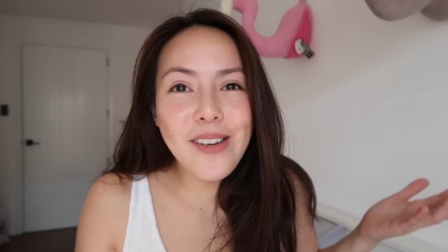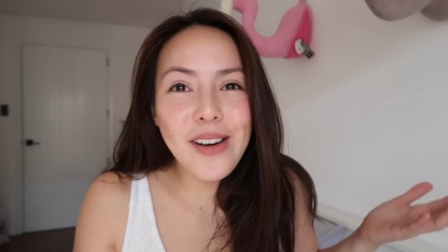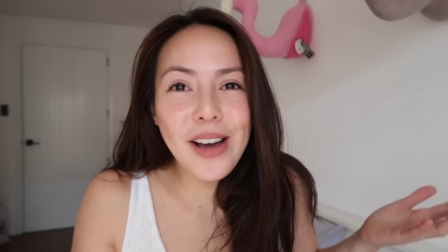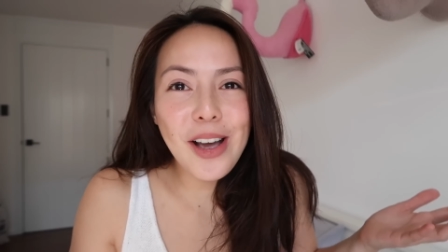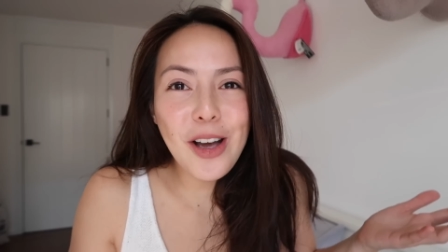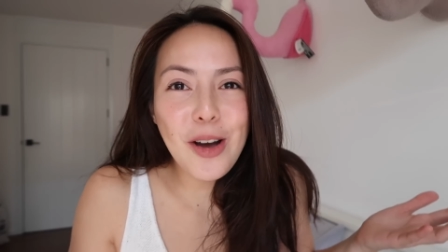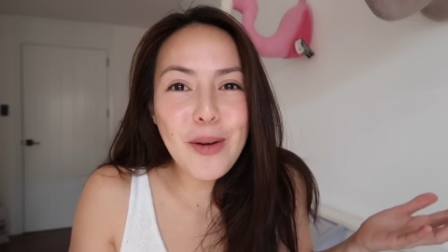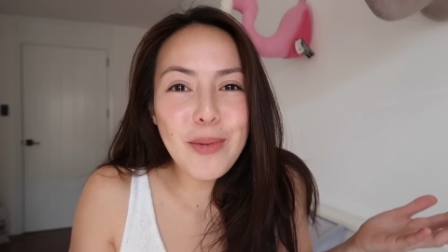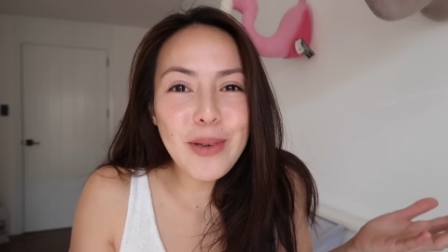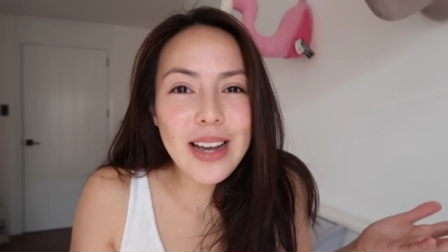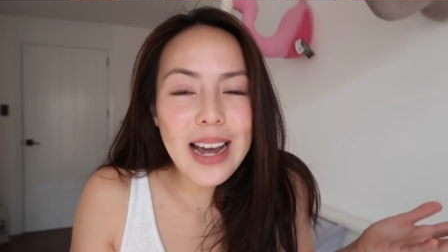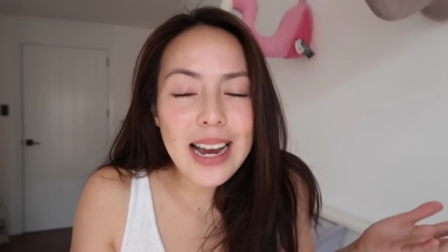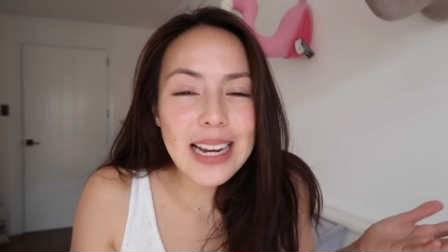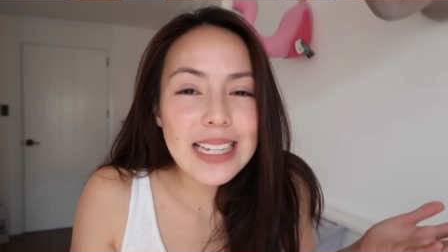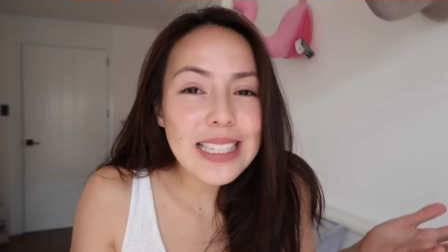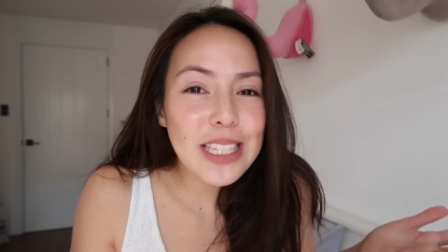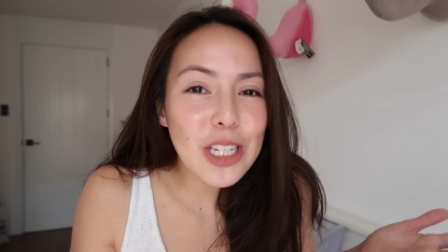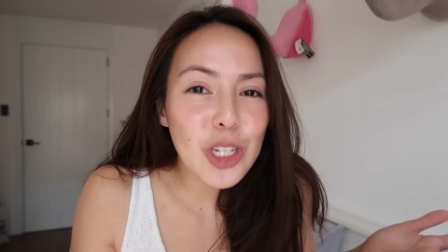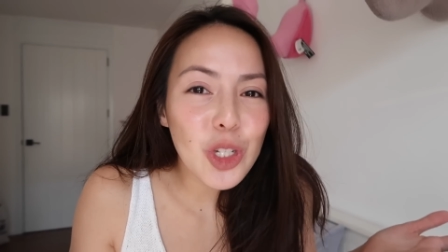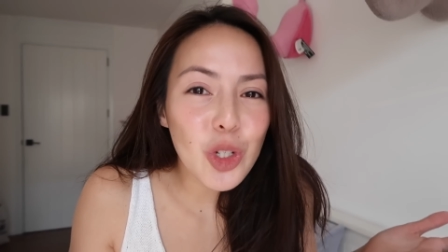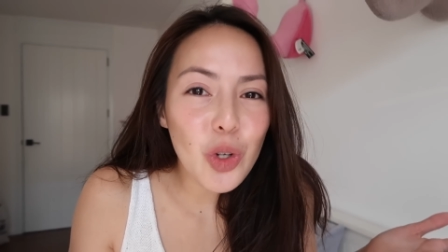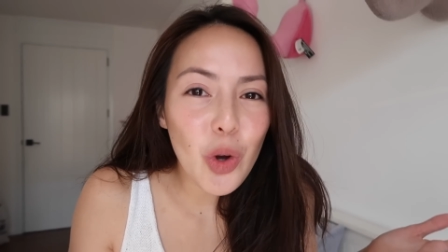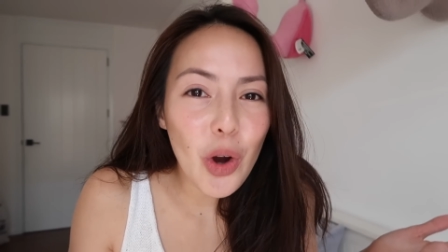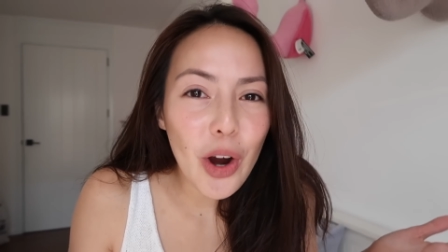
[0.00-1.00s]
I hope you guys
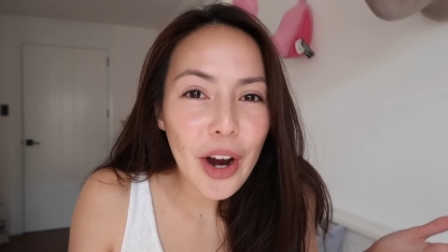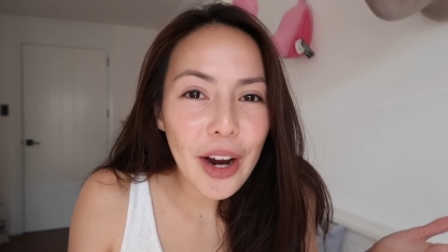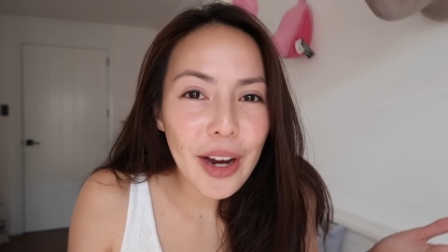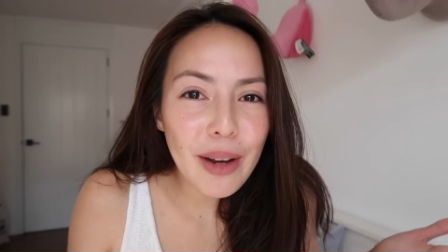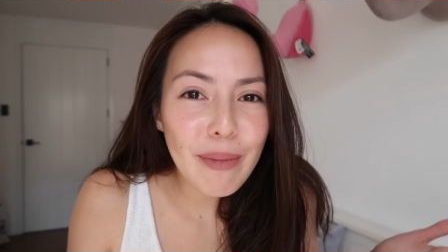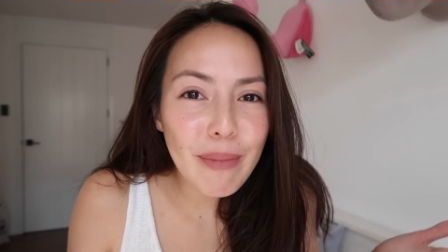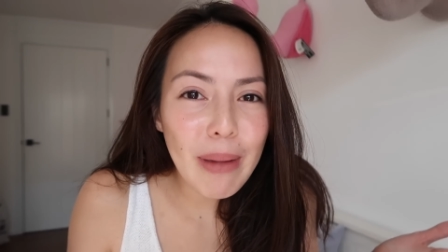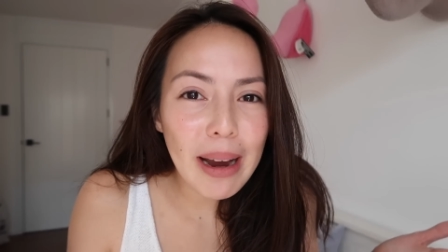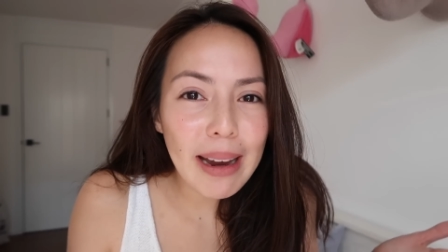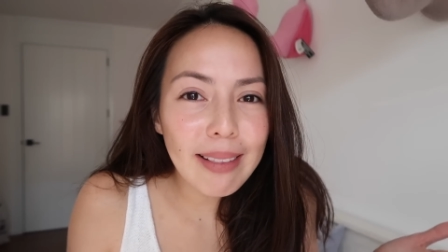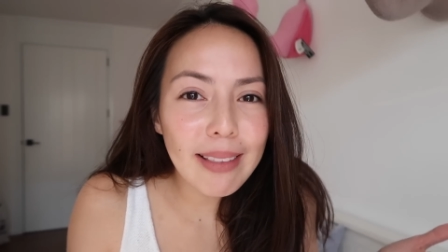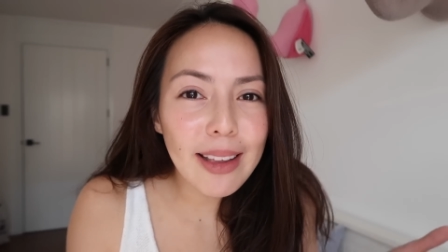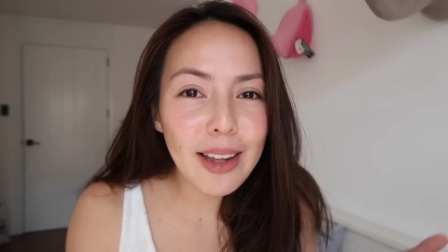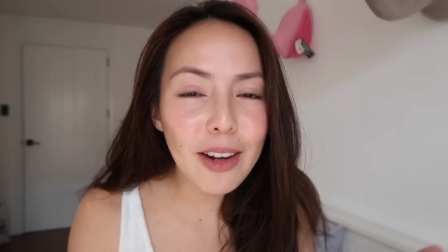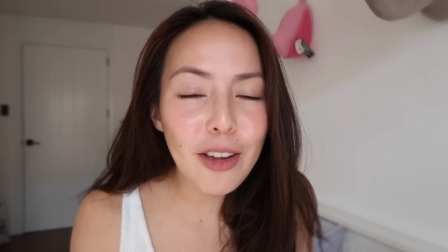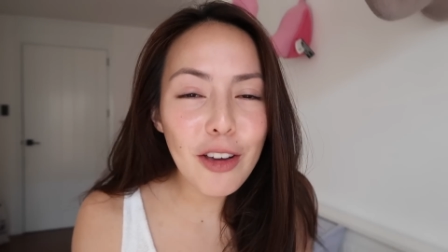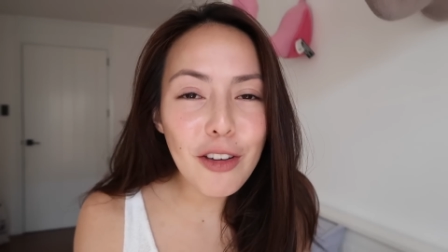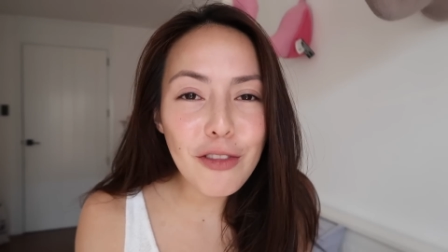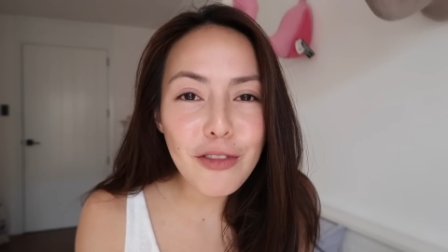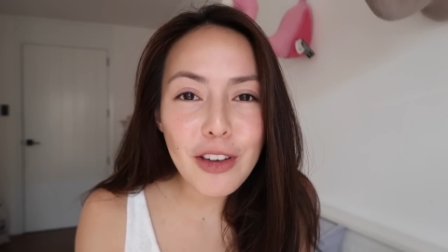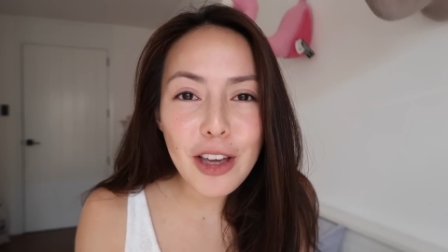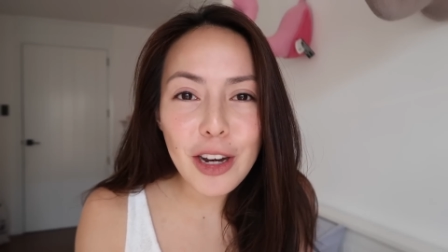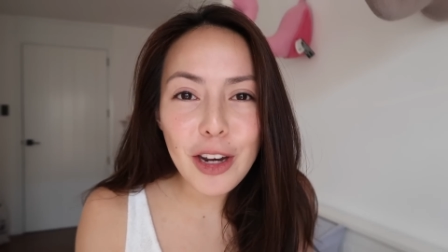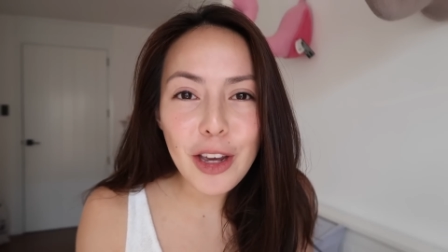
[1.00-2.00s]
enjoyed my
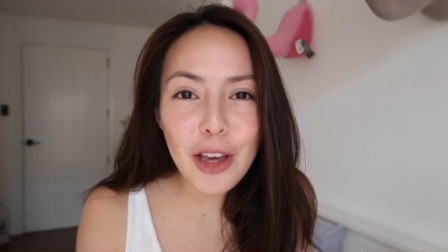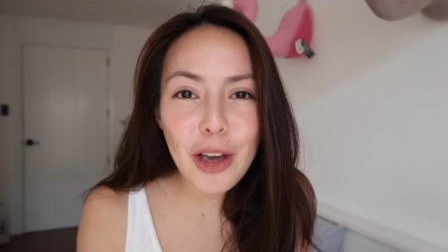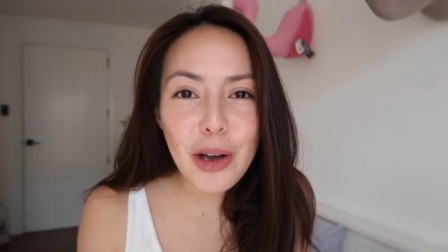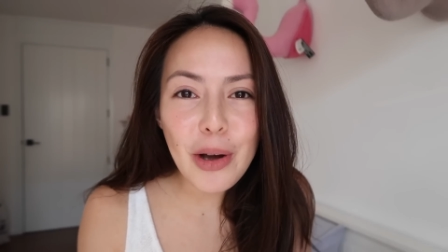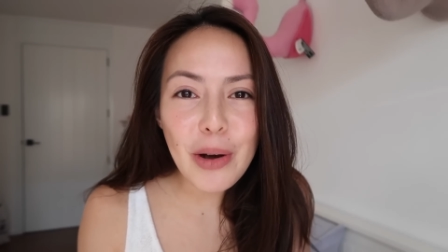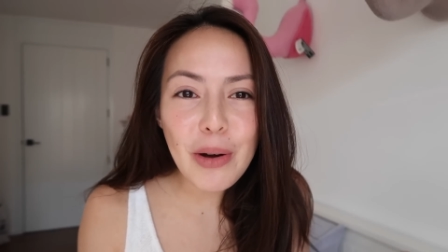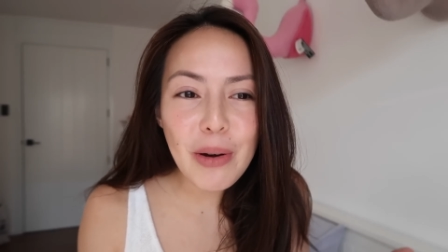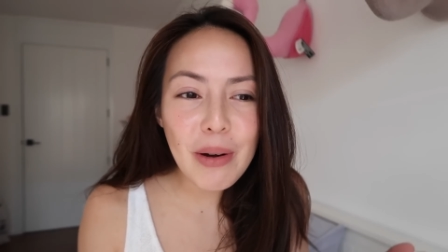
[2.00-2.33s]
little video.